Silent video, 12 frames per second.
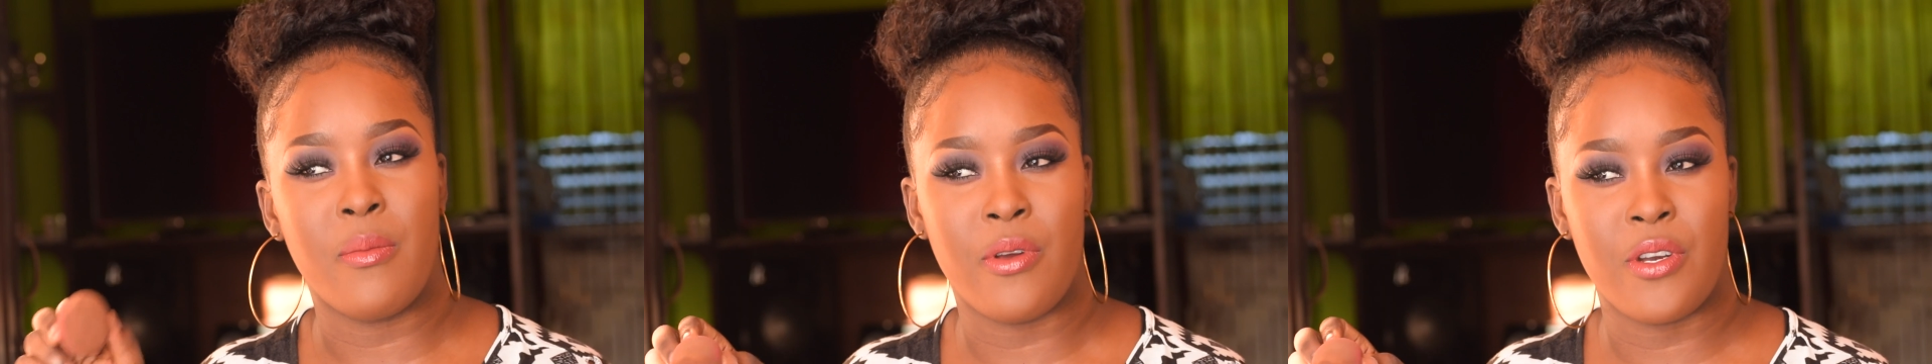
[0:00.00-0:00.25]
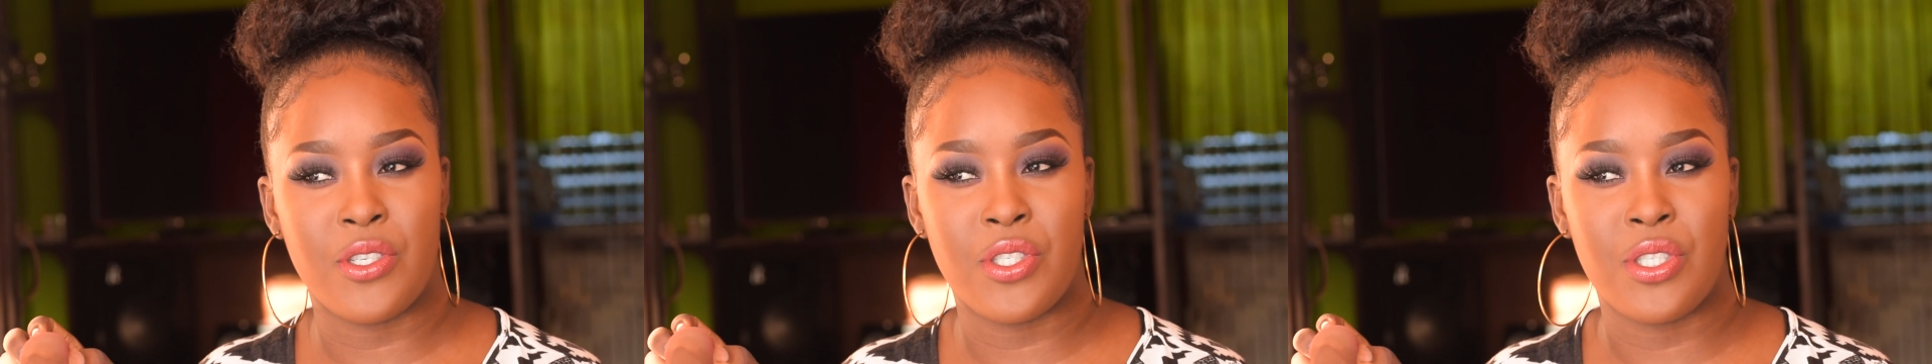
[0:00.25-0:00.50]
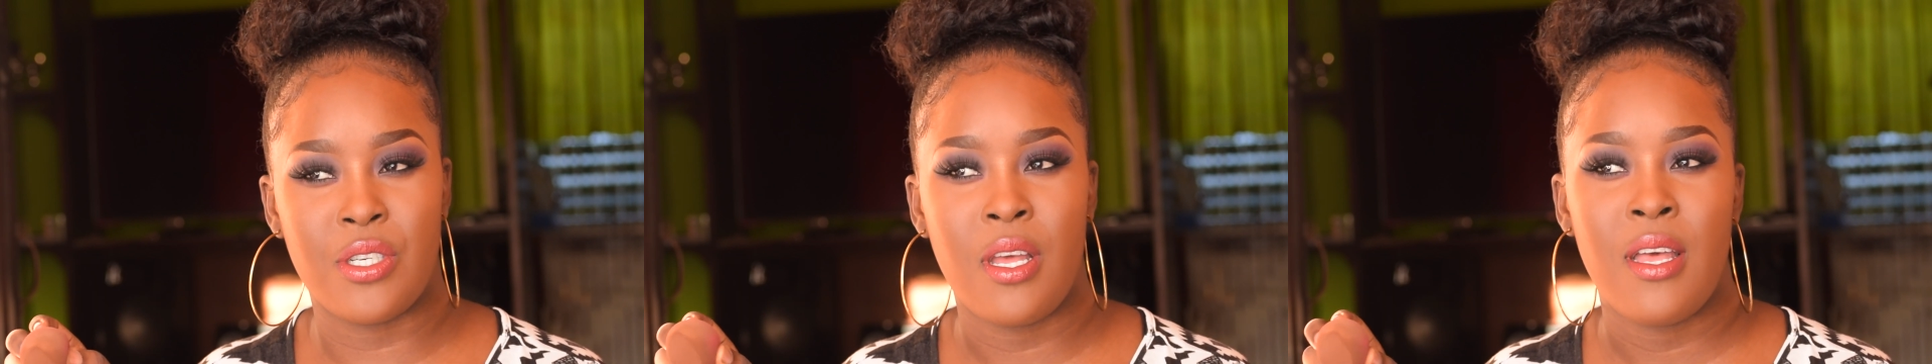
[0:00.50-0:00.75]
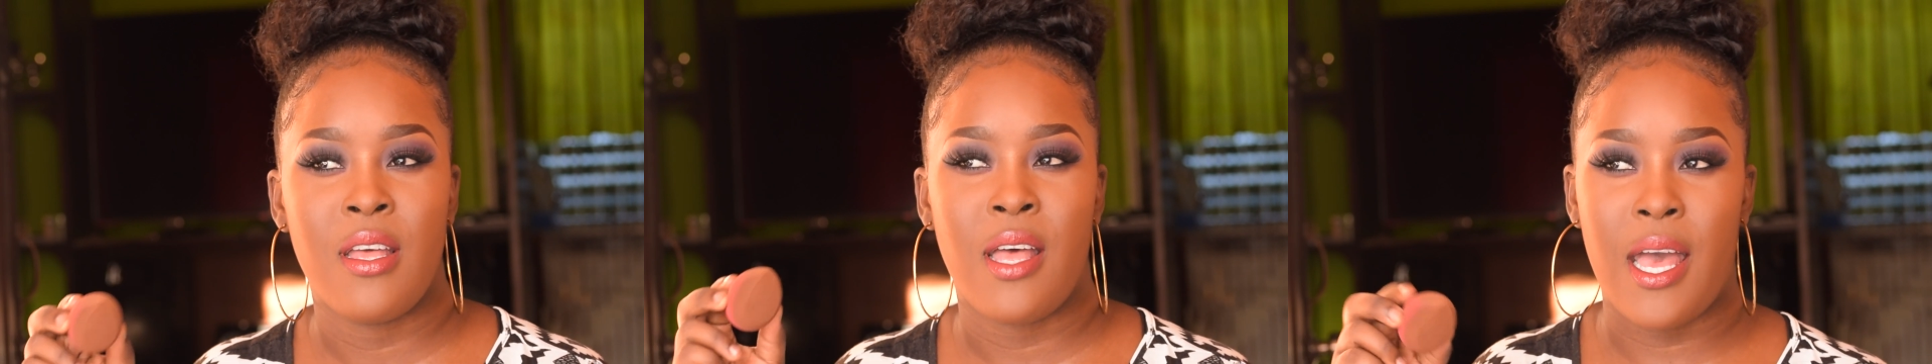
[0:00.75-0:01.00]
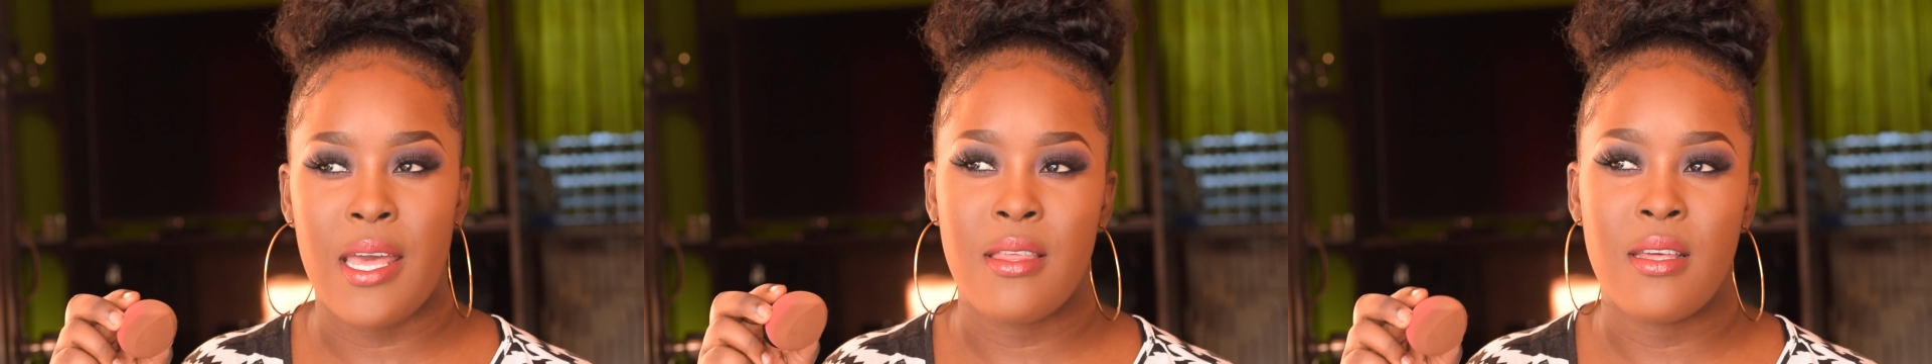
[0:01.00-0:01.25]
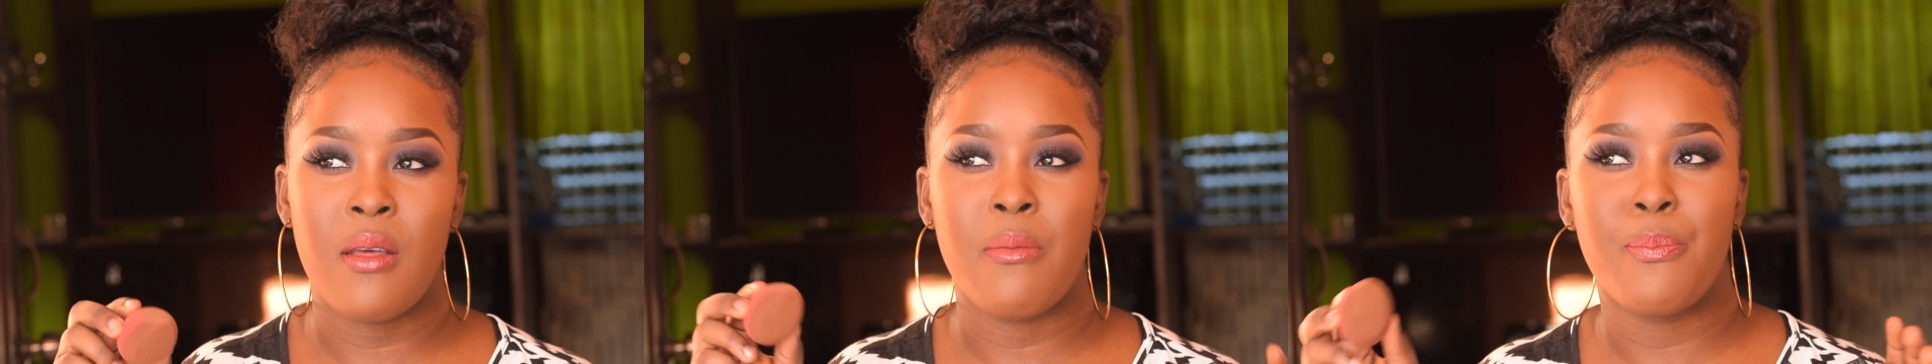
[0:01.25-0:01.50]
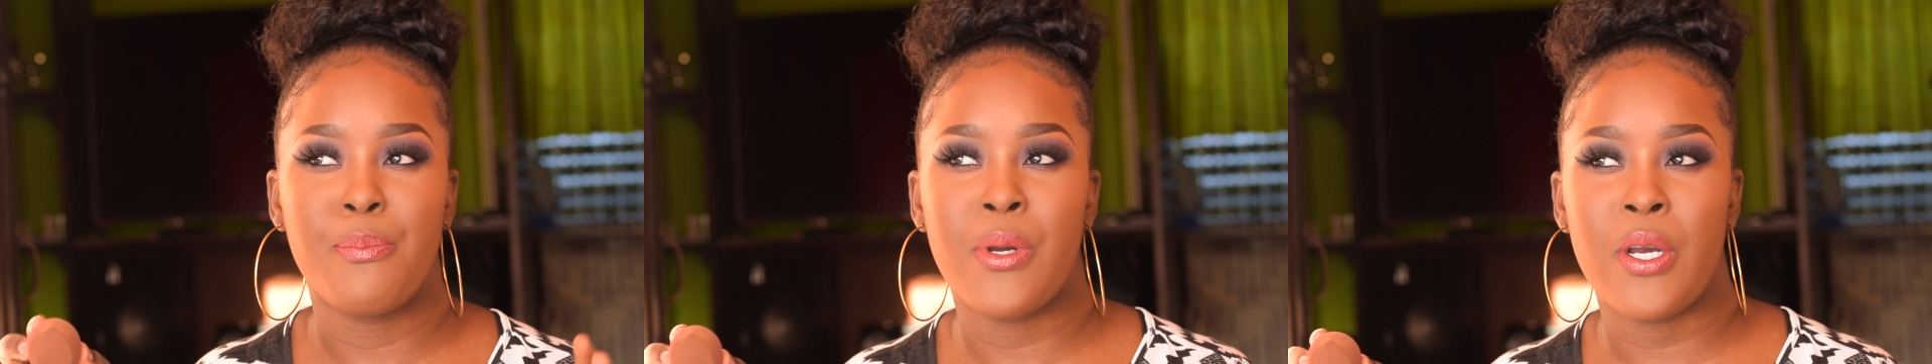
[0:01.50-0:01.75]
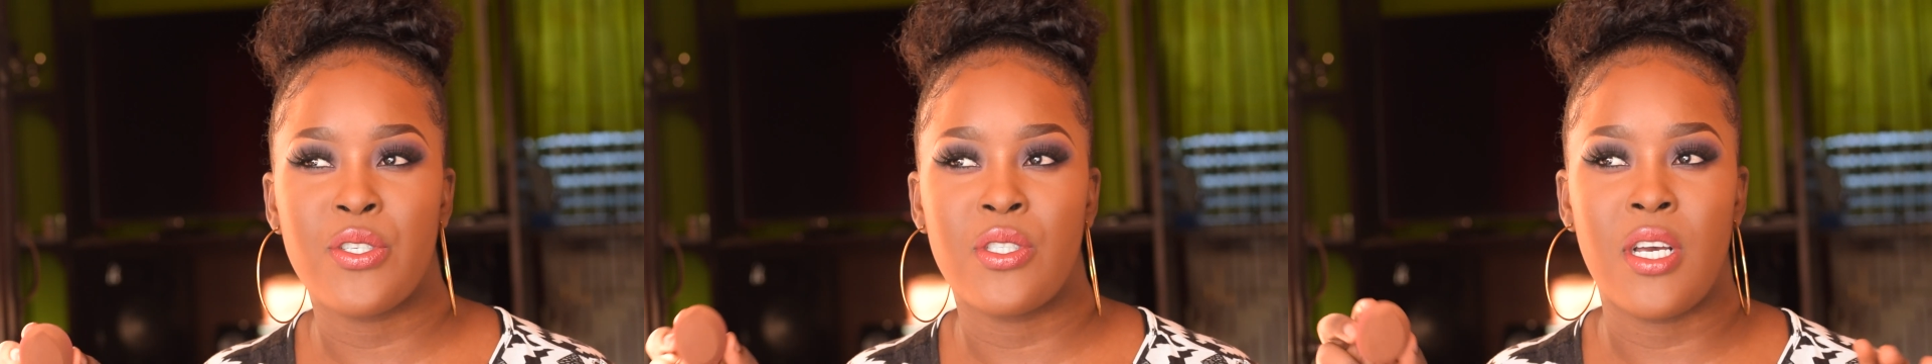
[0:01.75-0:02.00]
brush. I think the
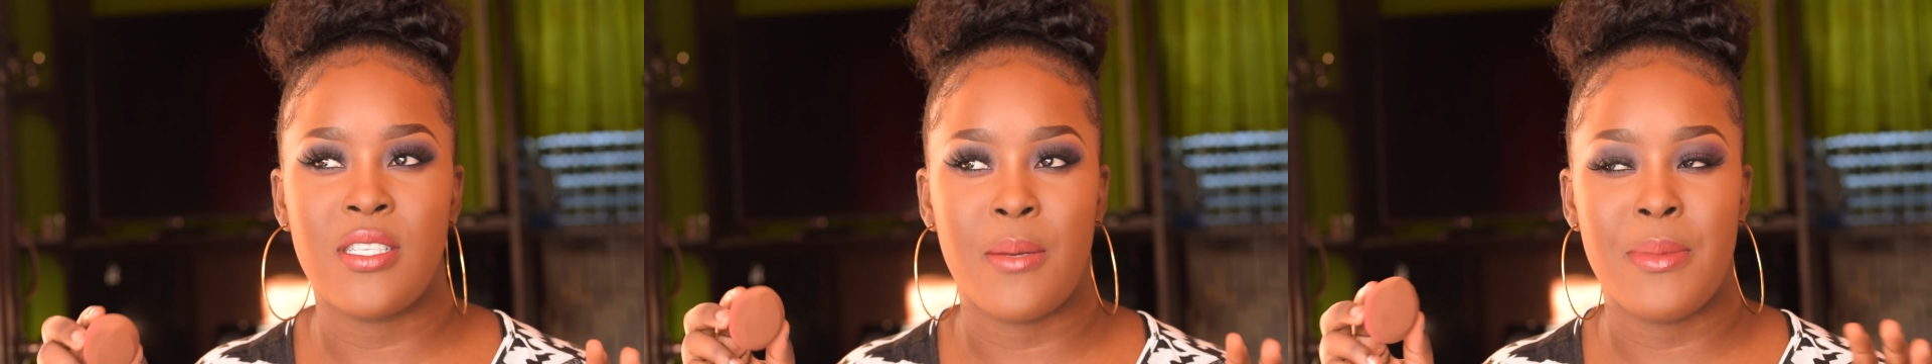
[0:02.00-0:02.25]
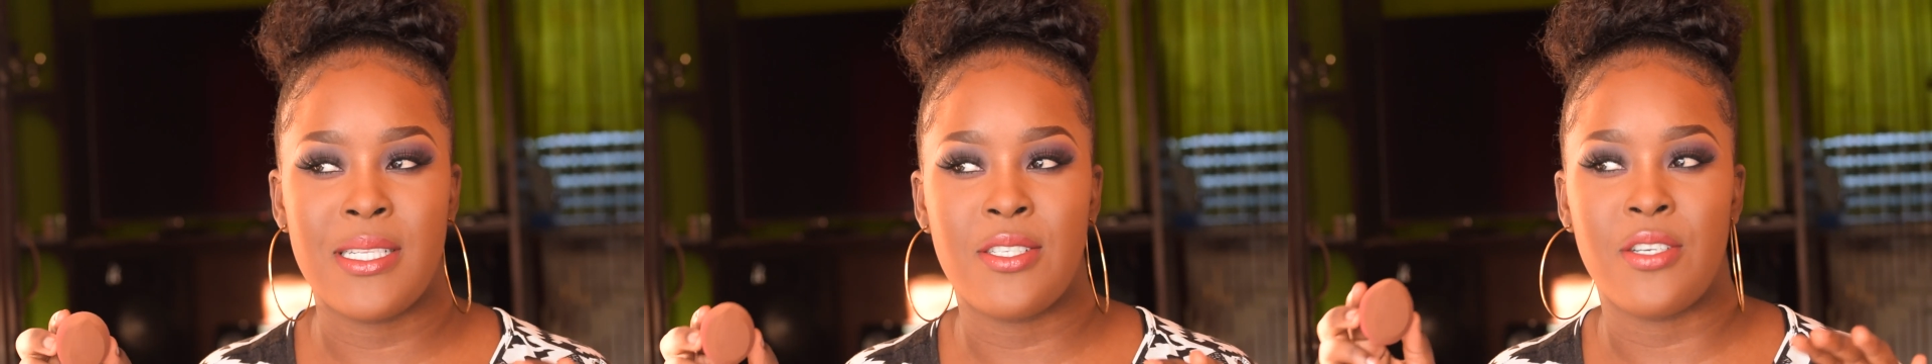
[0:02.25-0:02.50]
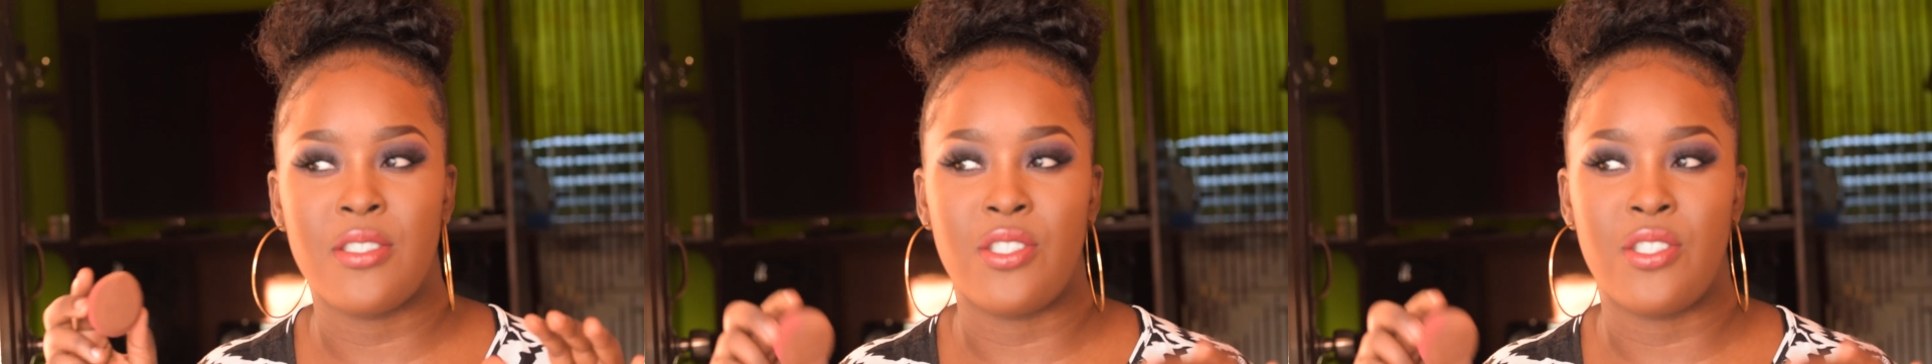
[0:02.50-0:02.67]
brush does a better